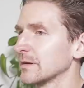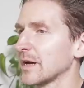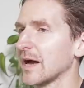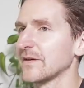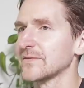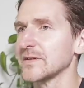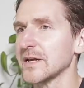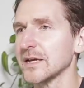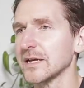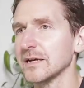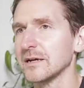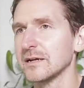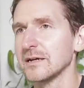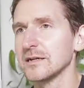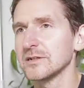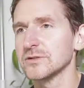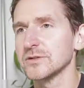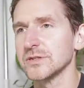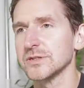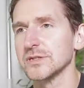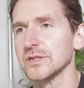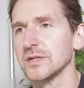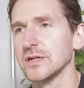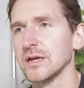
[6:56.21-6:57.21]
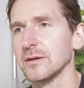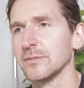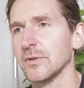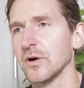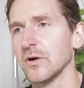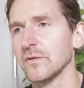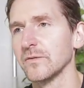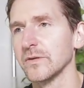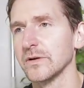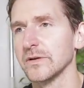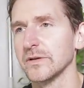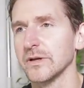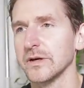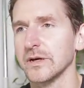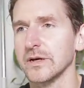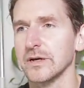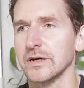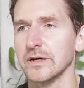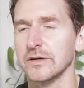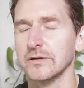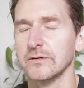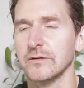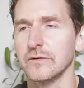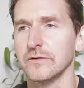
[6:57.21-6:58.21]
I've taken an interest in him over
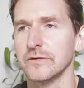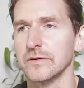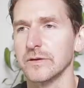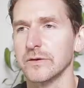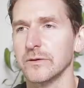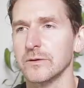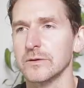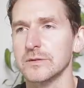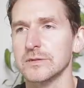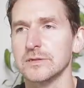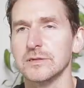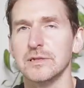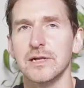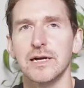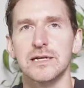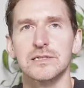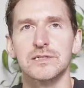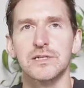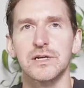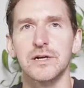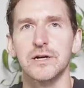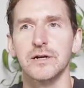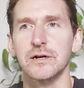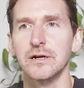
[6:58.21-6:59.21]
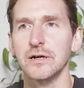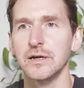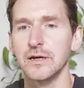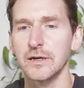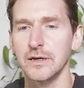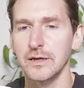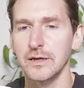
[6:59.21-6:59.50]
the course of the last year.